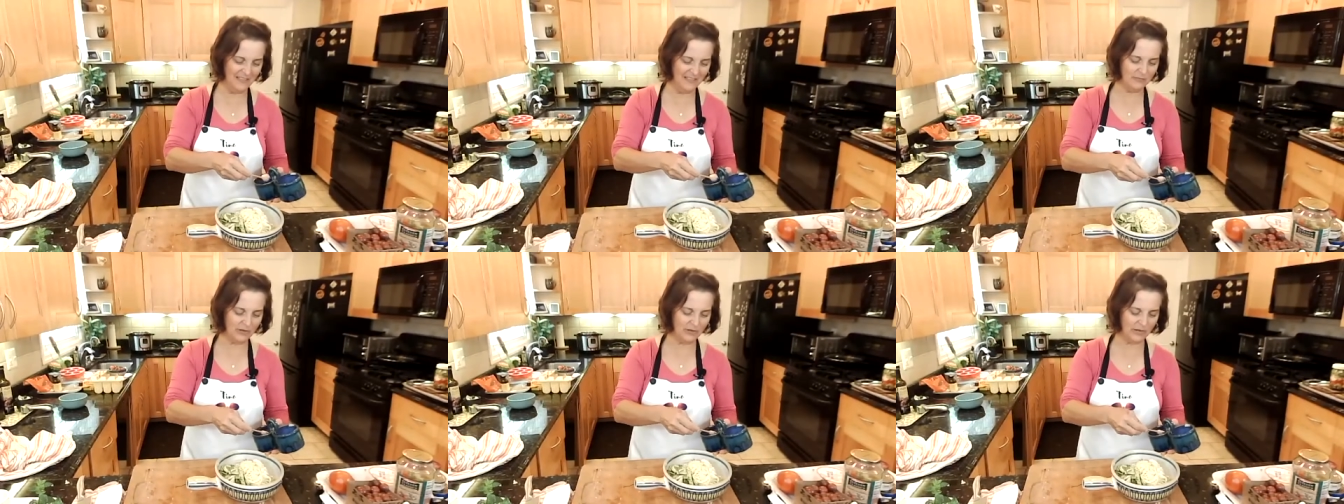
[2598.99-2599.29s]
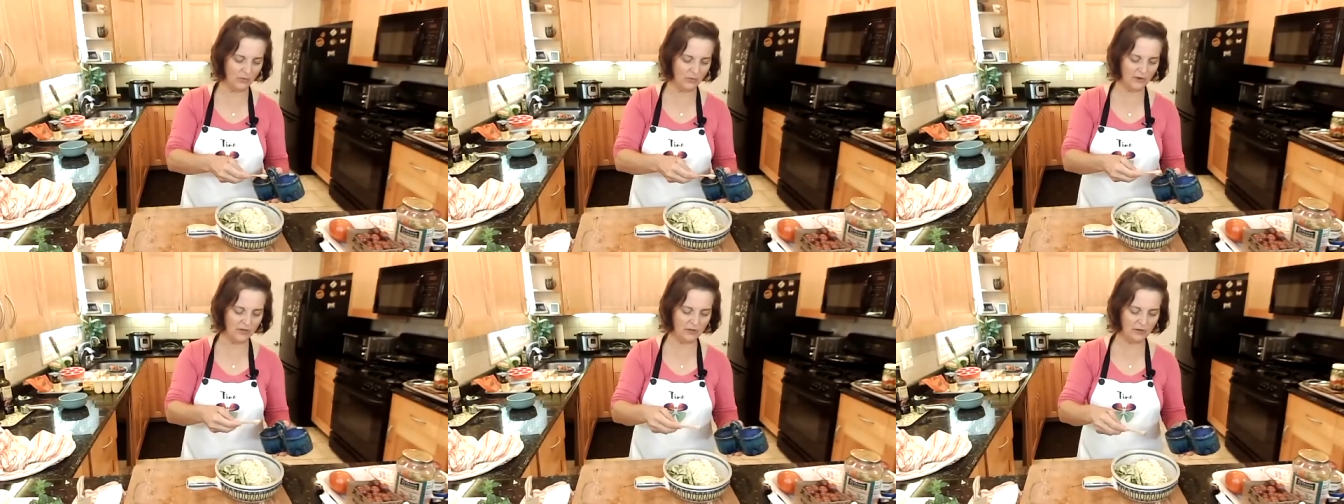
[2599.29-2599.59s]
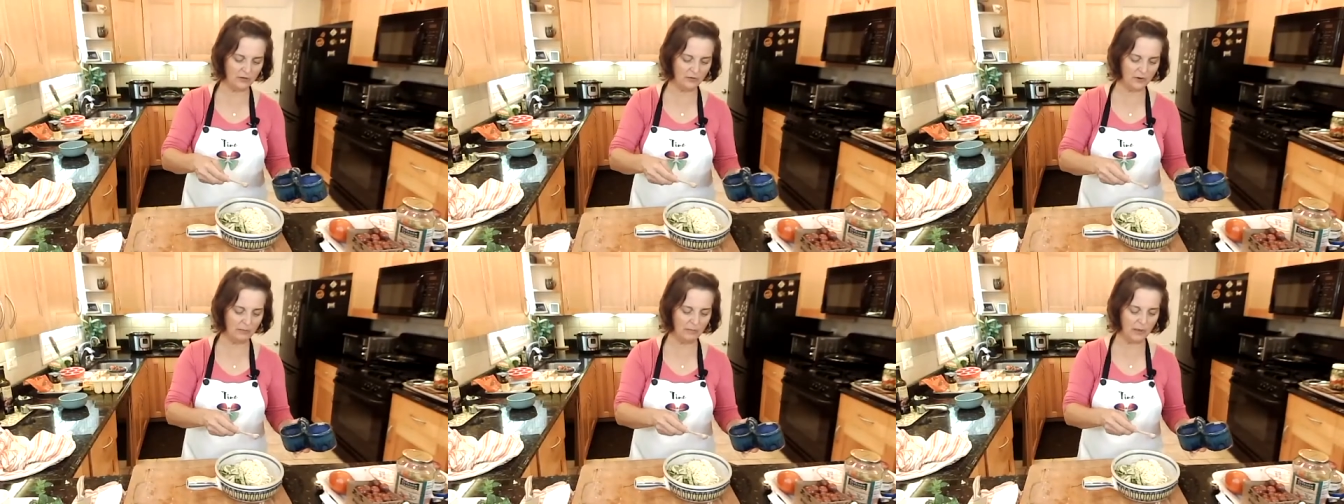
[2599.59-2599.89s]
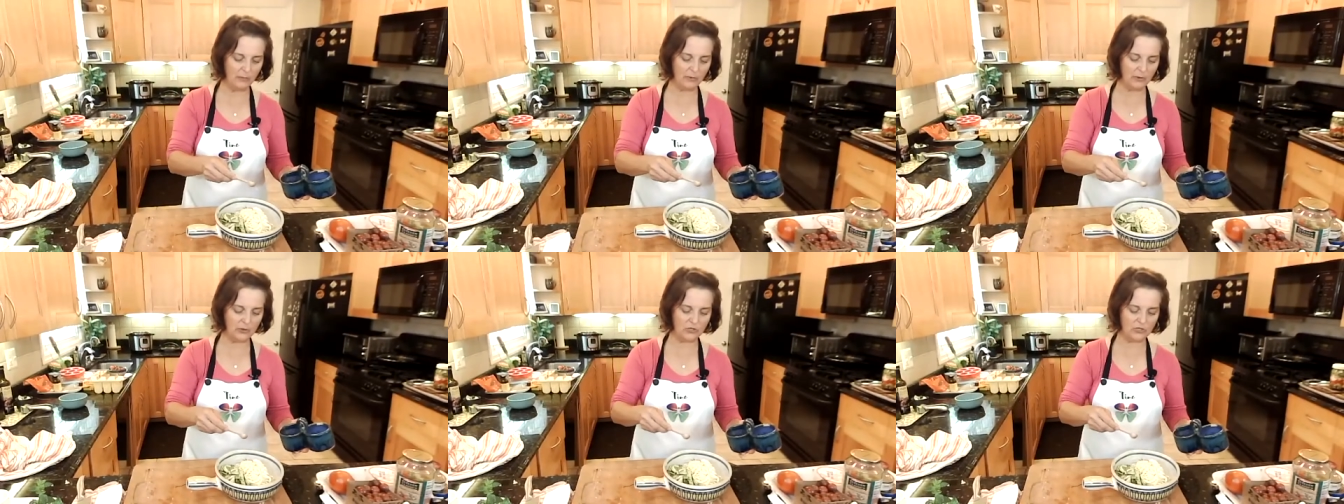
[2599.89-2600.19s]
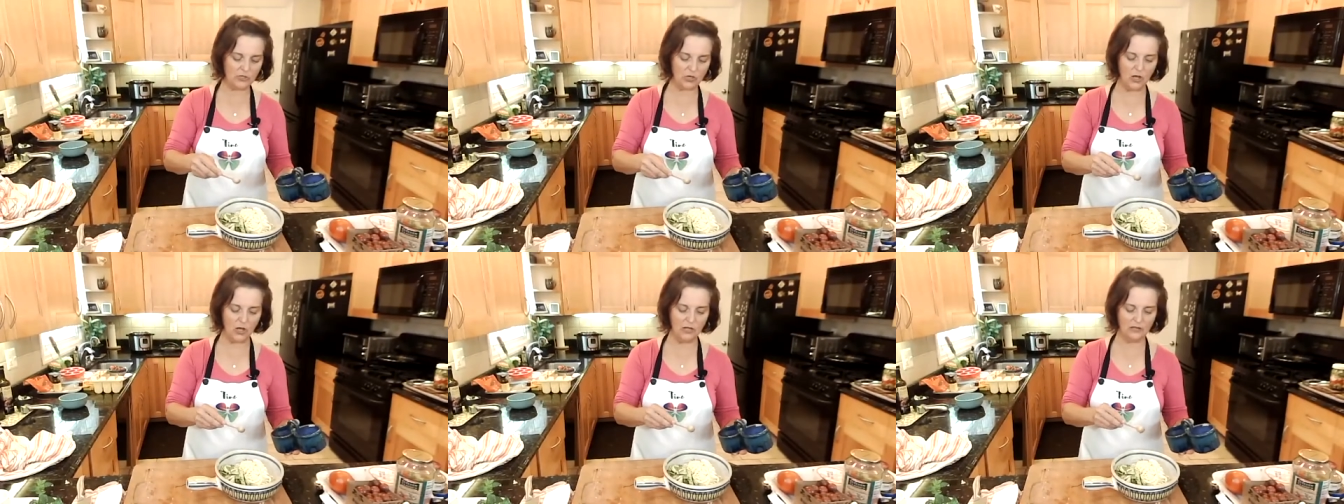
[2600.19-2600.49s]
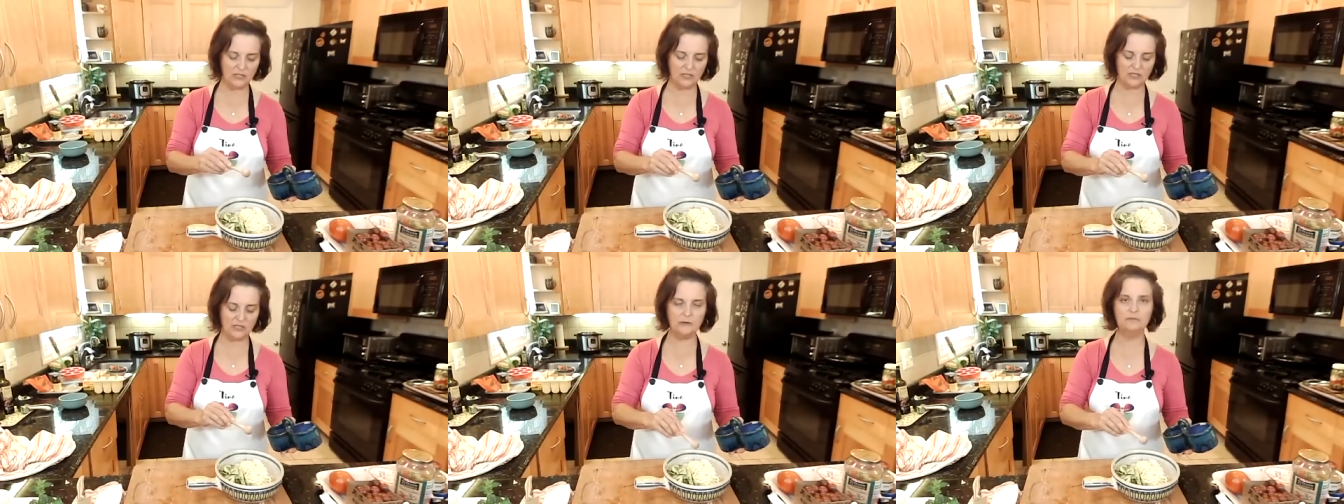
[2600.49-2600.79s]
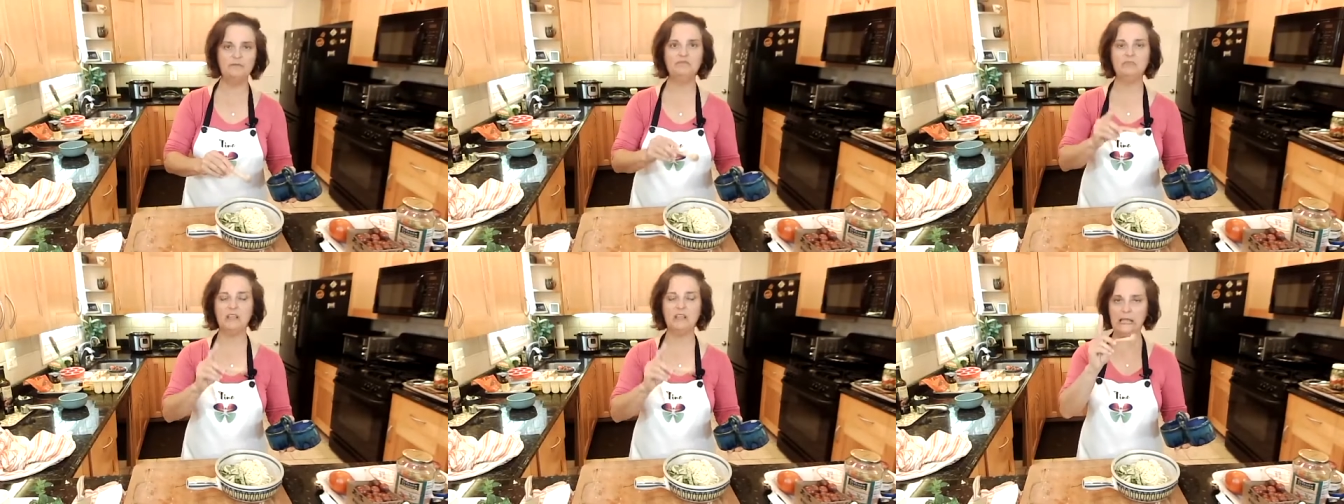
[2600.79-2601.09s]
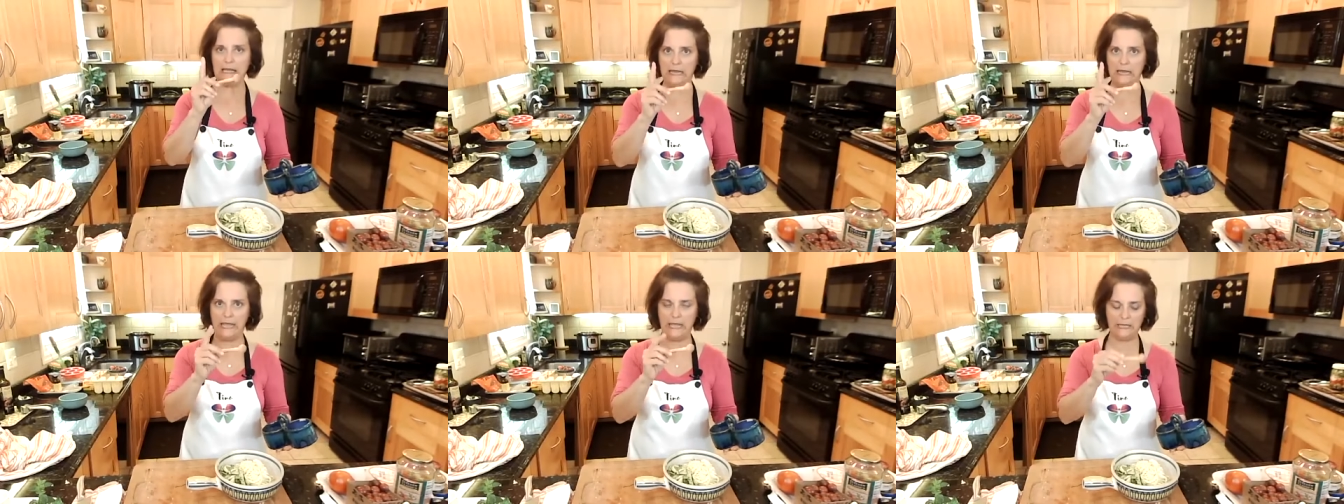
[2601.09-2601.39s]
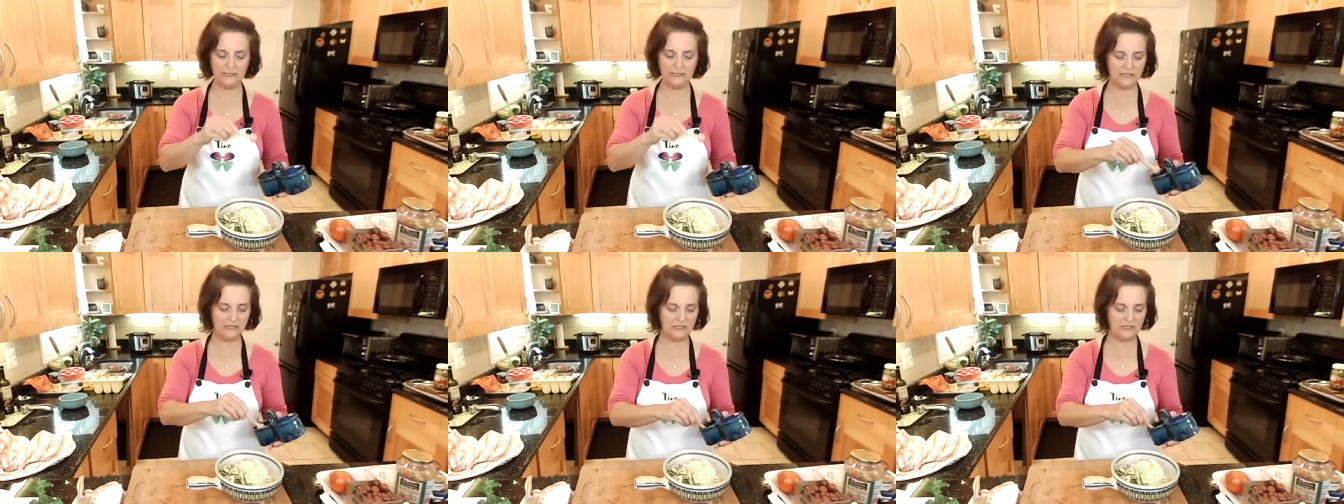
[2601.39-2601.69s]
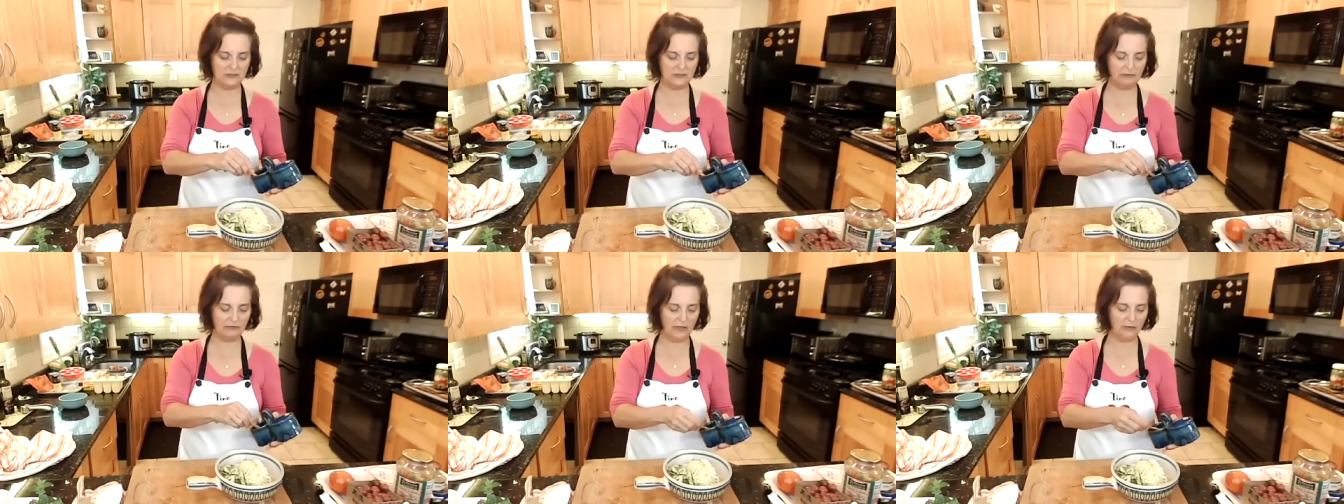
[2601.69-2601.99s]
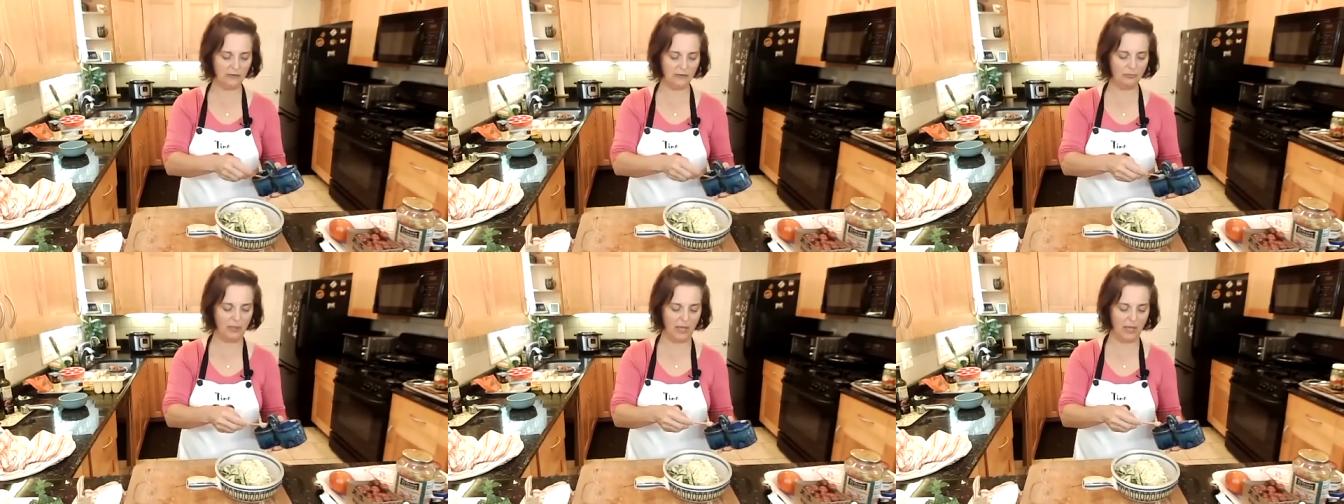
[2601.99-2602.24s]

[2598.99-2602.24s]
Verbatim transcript: But I want you to remember salt enhances flavor,